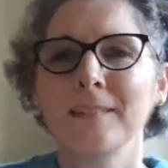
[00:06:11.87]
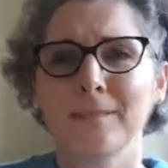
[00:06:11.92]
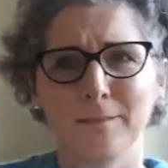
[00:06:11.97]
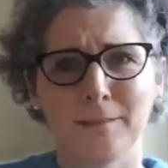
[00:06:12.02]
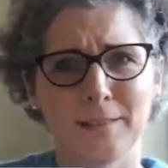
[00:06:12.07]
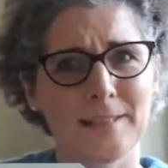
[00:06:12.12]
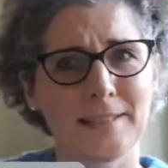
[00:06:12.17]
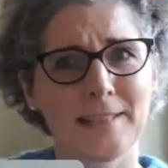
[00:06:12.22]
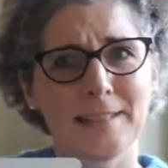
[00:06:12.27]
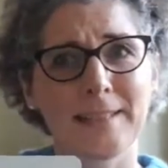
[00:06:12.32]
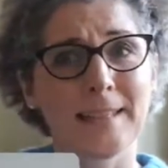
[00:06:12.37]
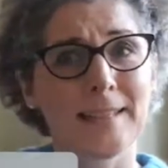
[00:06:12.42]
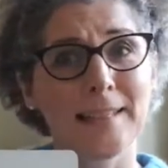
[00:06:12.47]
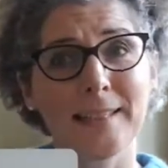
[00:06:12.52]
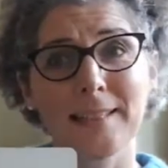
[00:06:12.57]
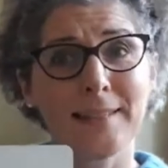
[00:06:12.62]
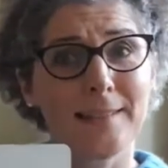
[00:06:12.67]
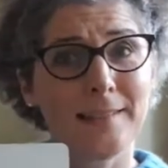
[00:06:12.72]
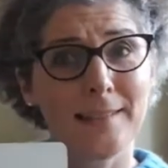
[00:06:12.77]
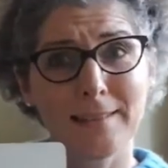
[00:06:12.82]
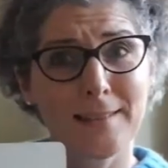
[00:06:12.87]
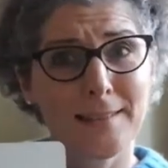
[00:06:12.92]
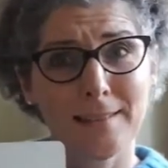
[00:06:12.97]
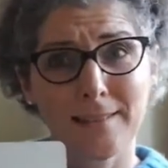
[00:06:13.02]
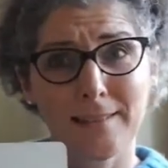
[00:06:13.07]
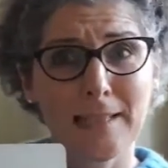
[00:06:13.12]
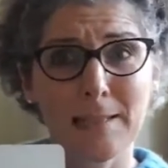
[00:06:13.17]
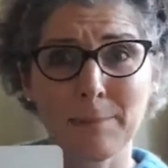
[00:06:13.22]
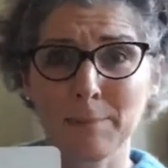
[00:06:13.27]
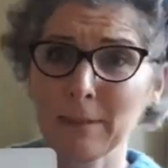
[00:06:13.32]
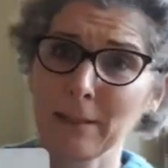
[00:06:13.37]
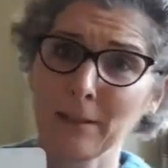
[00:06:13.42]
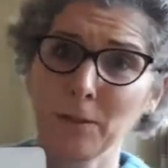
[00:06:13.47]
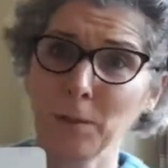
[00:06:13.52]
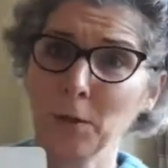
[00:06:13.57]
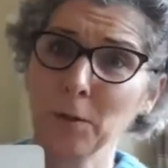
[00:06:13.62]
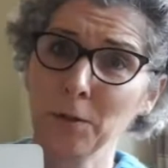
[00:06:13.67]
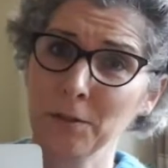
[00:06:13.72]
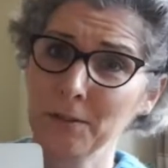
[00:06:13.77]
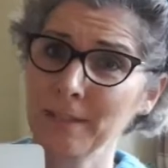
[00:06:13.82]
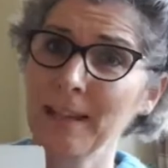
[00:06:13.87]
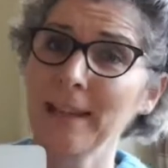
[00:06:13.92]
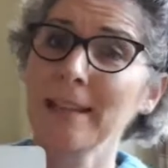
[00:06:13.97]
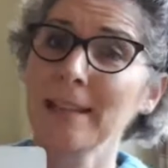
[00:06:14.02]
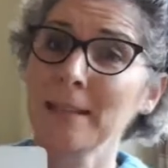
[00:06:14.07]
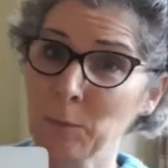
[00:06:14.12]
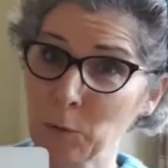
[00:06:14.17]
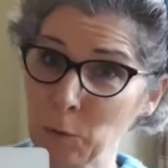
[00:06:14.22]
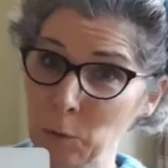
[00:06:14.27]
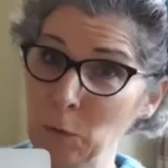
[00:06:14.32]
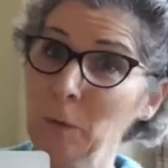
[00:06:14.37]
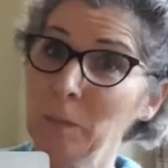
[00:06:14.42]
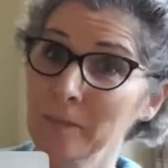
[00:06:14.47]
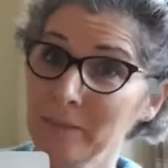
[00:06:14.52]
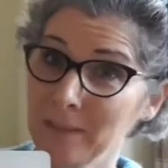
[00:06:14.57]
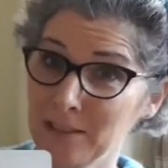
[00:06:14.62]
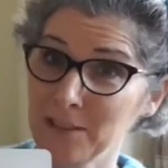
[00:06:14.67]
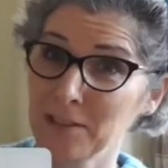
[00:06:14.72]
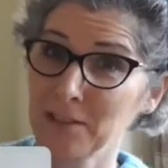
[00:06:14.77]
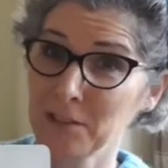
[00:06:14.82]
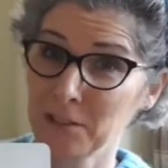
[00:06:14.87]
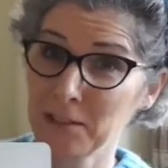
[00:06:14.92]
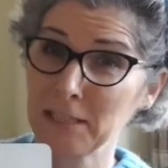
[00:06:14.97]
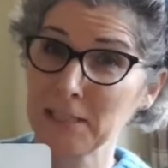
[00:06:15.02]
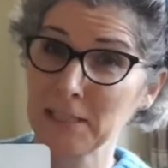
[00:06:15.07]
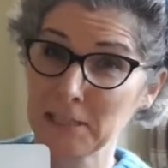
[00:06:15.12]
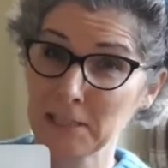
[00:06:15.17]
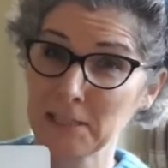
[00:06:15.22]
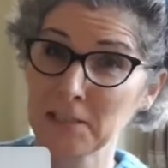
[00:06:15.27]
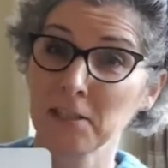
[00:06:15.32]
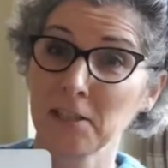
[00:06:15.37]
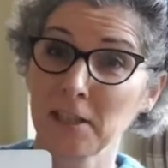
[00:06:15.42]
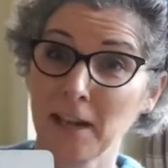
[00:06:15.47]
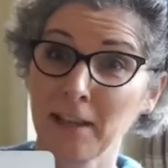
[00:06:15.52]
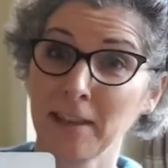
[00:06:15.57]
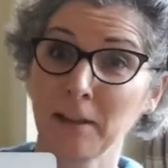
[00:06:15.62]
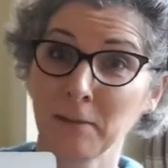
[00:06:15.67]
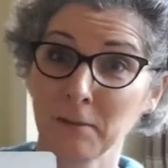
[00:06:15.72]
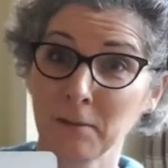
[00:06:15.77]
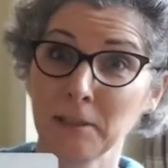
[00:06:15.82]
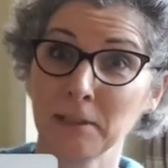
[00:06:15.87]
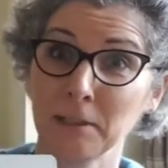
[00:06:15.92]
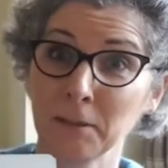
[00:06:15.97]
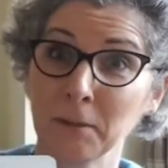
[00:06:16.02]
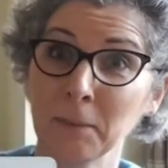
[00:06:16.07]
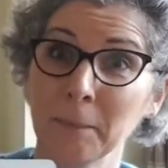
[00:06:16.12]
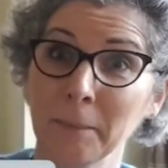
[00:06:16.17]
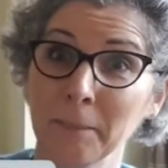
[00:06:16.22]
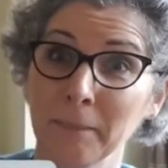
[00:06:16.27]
Rusty said he doesn't sleep in a cot anymore, he just needed to share that with you.